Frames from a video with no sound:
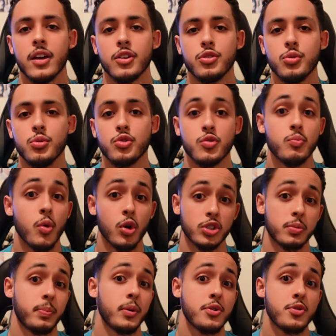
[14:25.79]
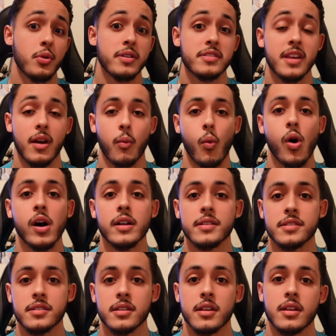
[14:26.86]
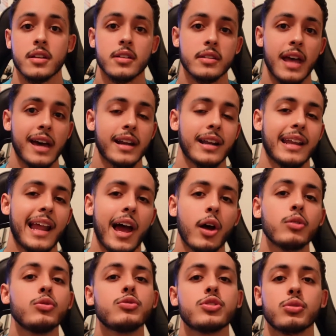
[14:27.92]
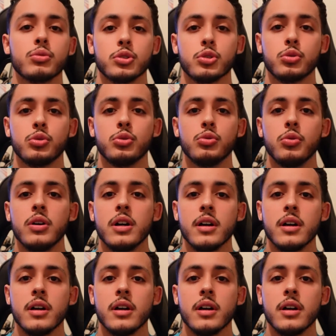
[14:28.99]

use multiple joints at once that allow you to recruit